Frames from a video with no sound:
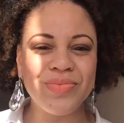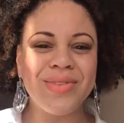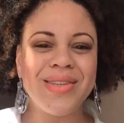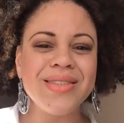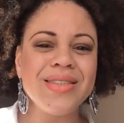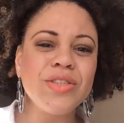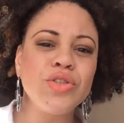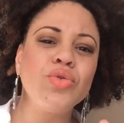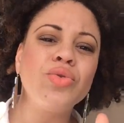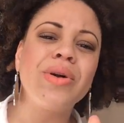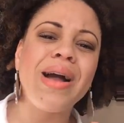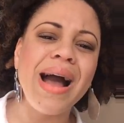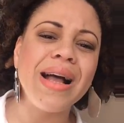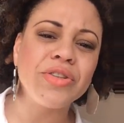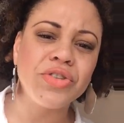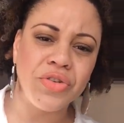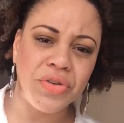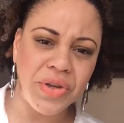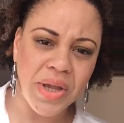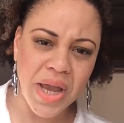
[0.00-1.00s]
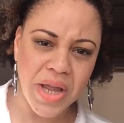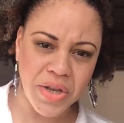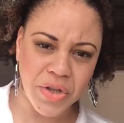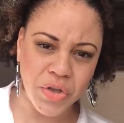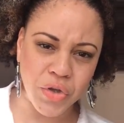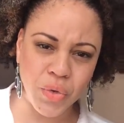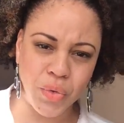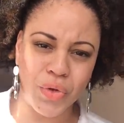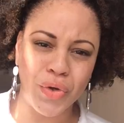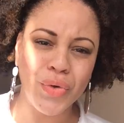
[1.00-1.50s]
This is who God
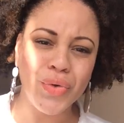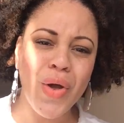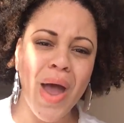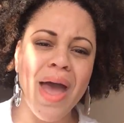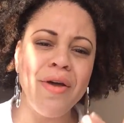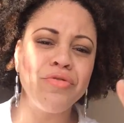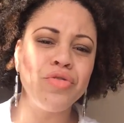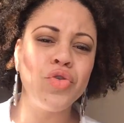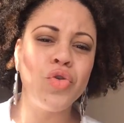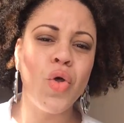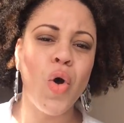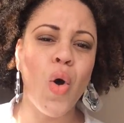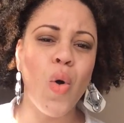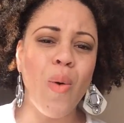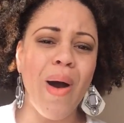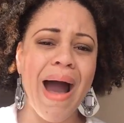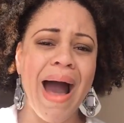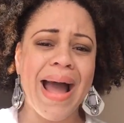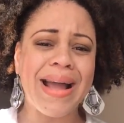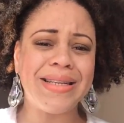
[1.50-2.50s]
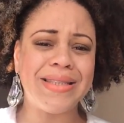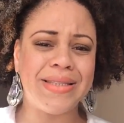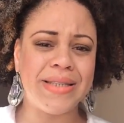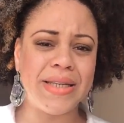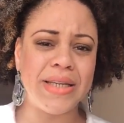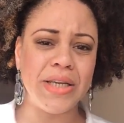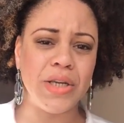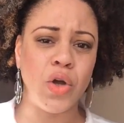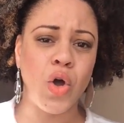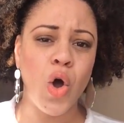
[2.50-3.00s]
created you. You have no
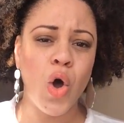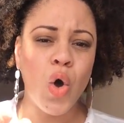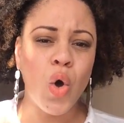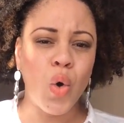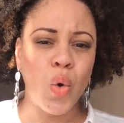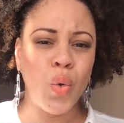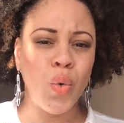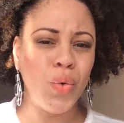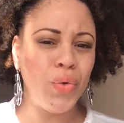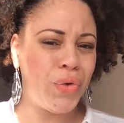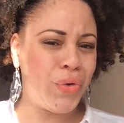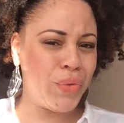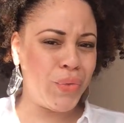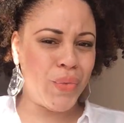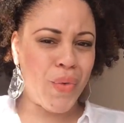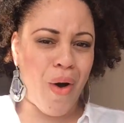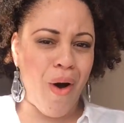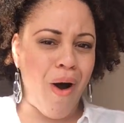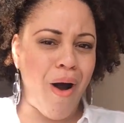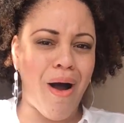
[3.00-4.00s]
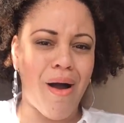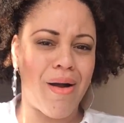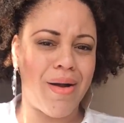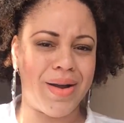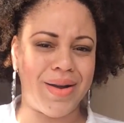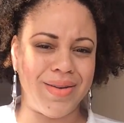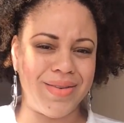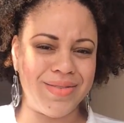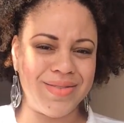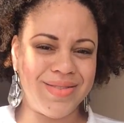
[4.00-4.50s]
idea who you
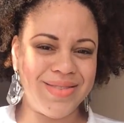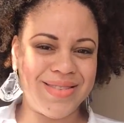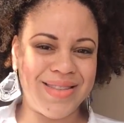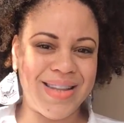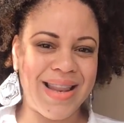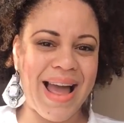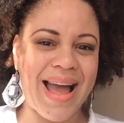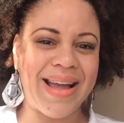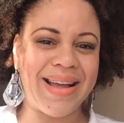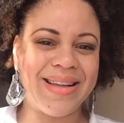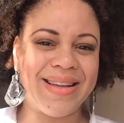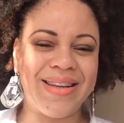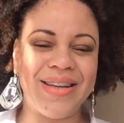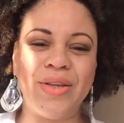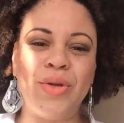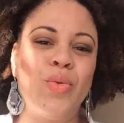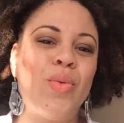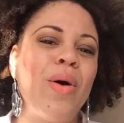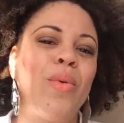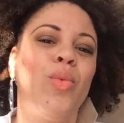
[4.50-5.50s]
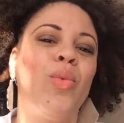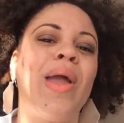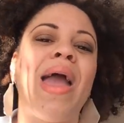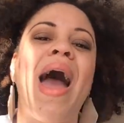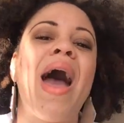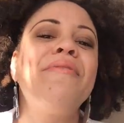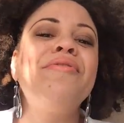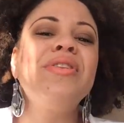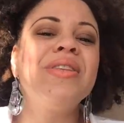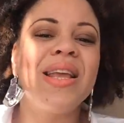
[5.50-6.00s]
are. Like we
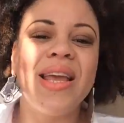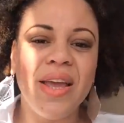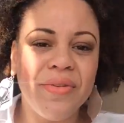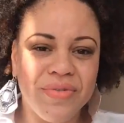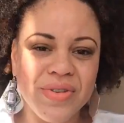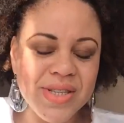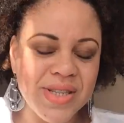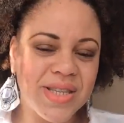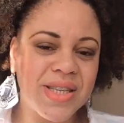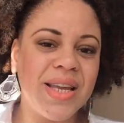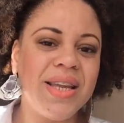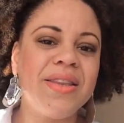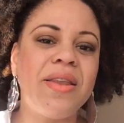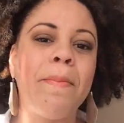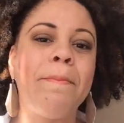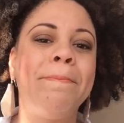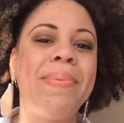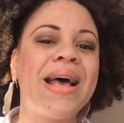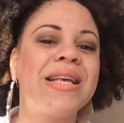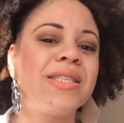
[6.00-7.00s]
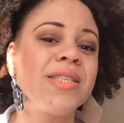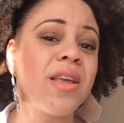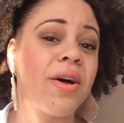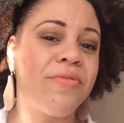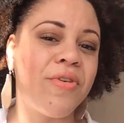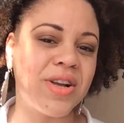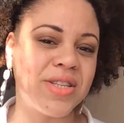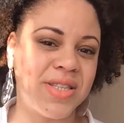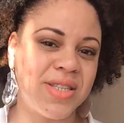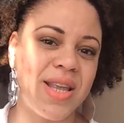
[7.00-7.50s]
haven't even seen the best
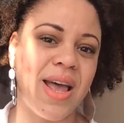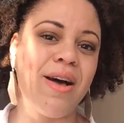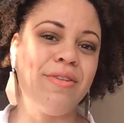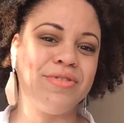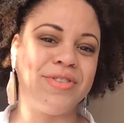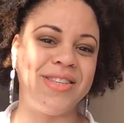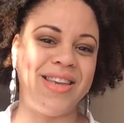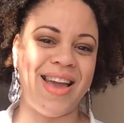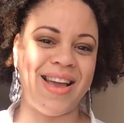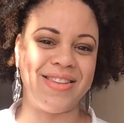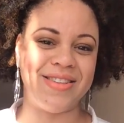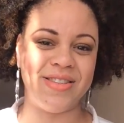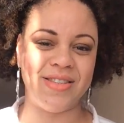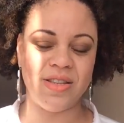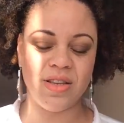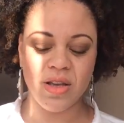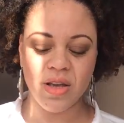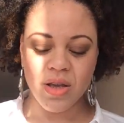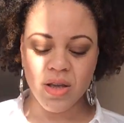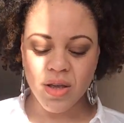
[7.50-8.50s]
of ourselves yet.